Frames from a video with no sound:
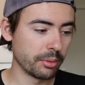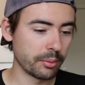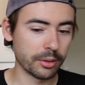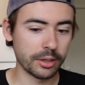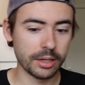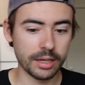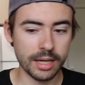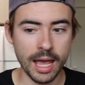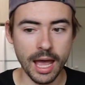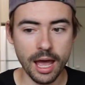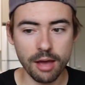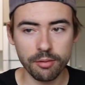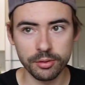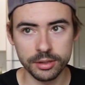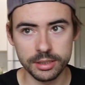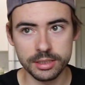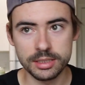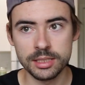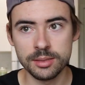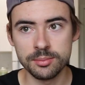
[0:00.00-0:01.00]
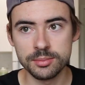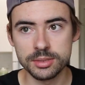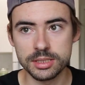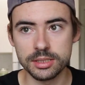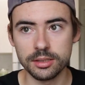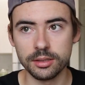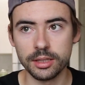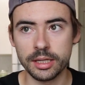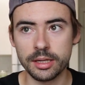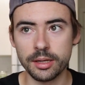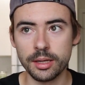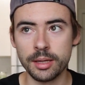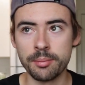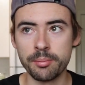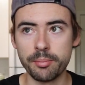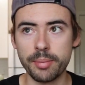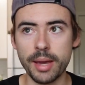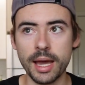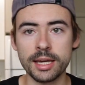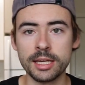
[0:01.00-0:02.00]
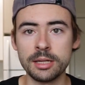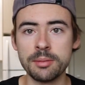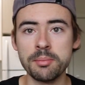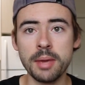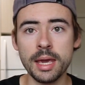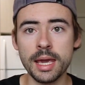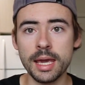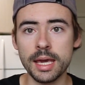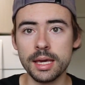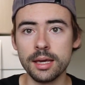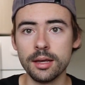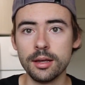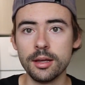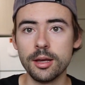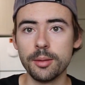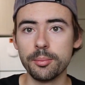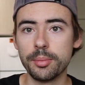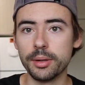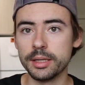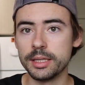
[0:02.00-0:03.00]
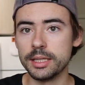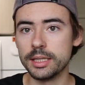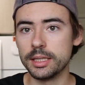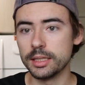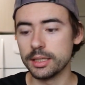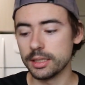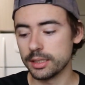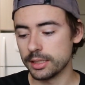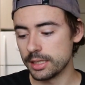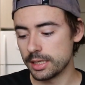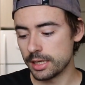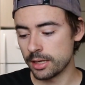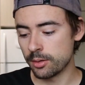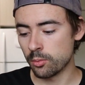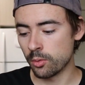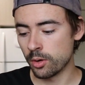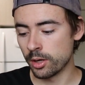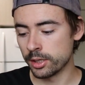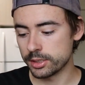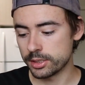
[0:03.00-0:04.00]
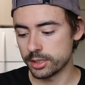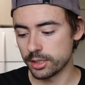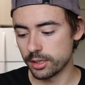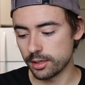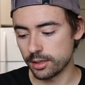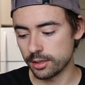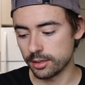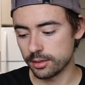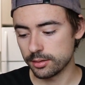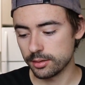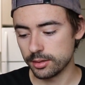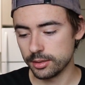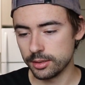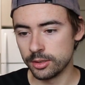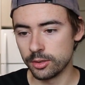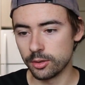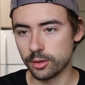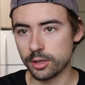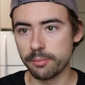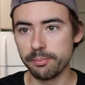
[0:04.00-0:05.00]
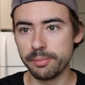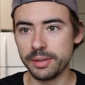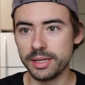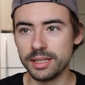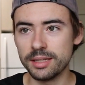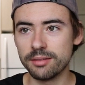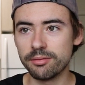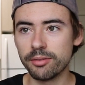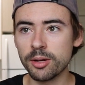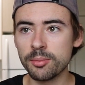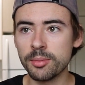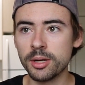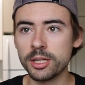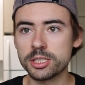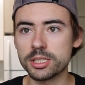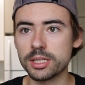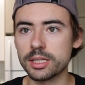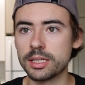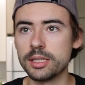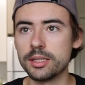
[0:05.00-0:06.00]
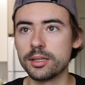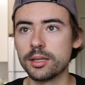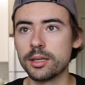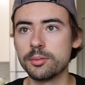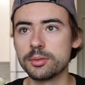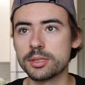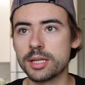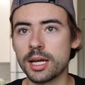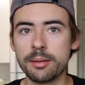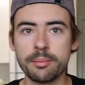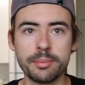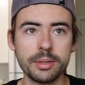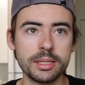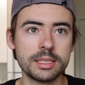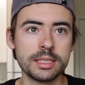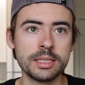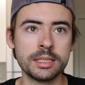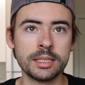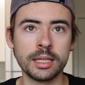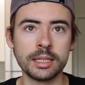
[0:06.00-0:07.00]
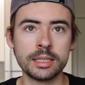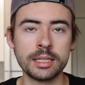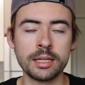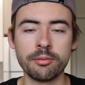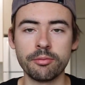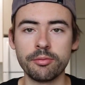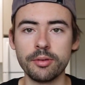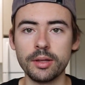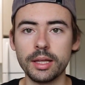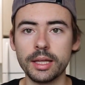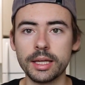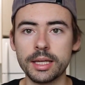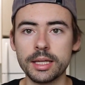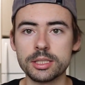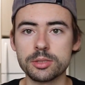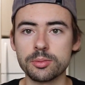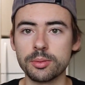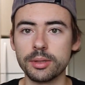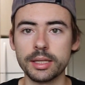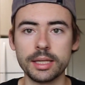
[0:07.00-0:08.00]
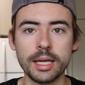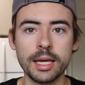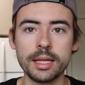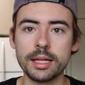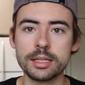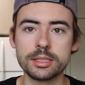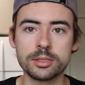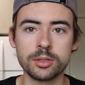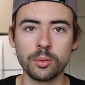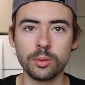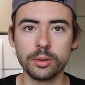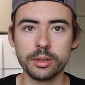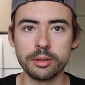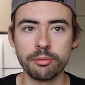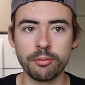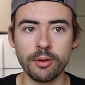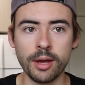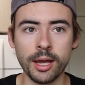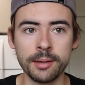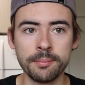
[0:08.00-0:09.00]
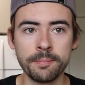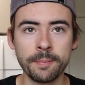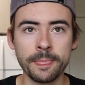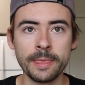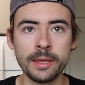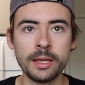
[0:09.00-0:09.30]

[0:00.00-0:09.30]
we were going to have on the team still, back in May, but he didn't want to compete very much. Like he was kind of busy and didn't feel like it. So we're like, hey, that's totally fine.